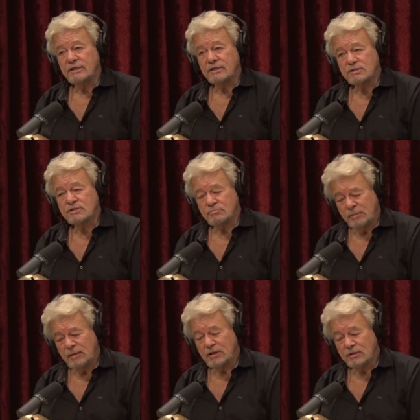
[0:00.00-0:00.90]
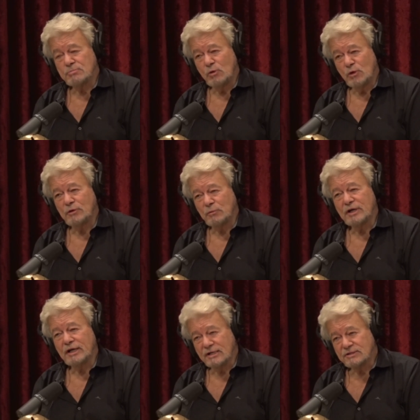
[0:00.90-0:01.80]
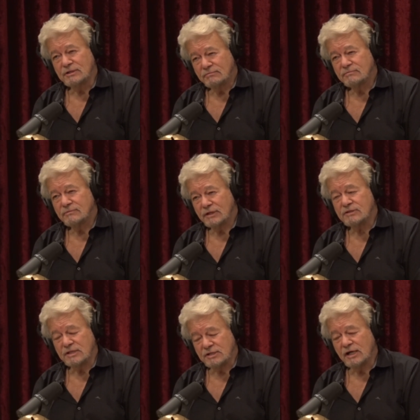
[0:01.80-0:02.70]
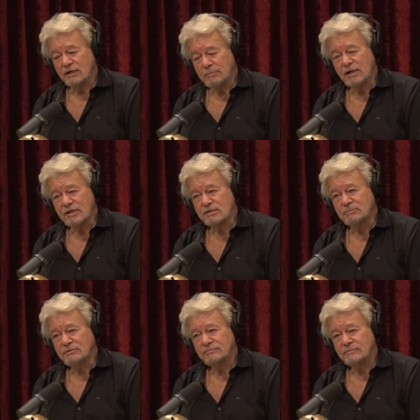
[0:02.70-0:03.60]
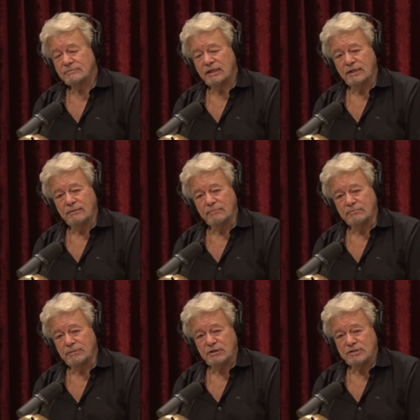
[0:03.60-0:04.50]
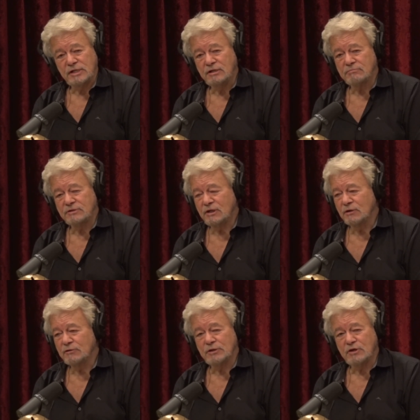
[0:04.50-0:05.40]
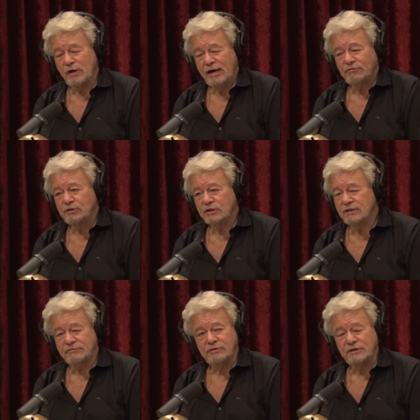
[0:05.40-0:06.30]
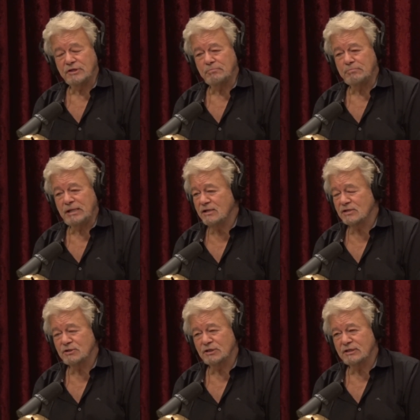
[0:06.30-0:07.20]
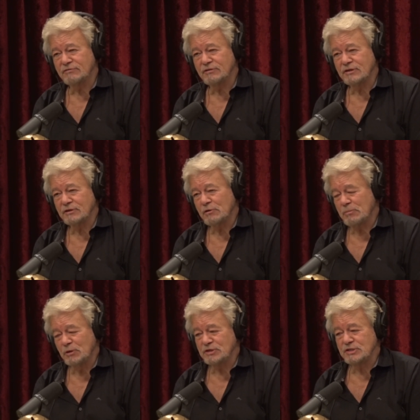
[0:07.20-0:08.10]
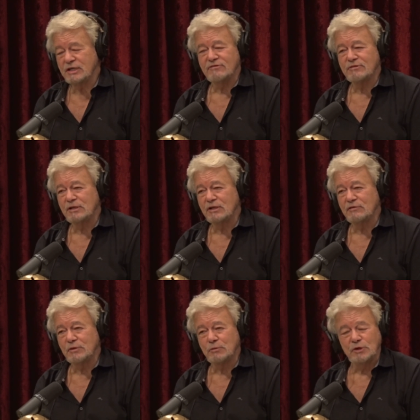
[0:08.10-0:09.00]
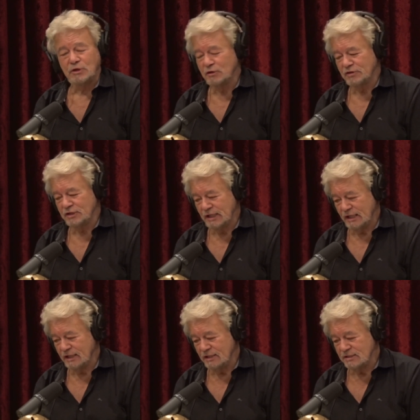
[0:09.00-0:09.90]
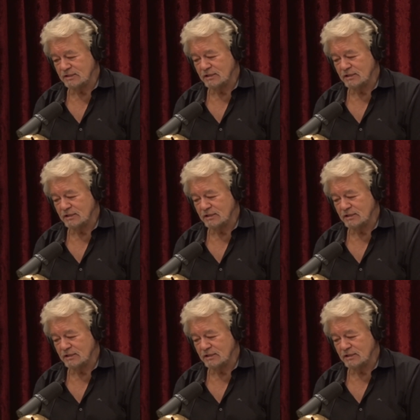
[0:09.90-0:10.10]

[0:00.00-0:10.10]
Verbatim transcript: it's maybe it's more than one answer. It's entirely possible um, because they, you know, the craft look different, the beings look different. The reports you get from all over the world over the decades,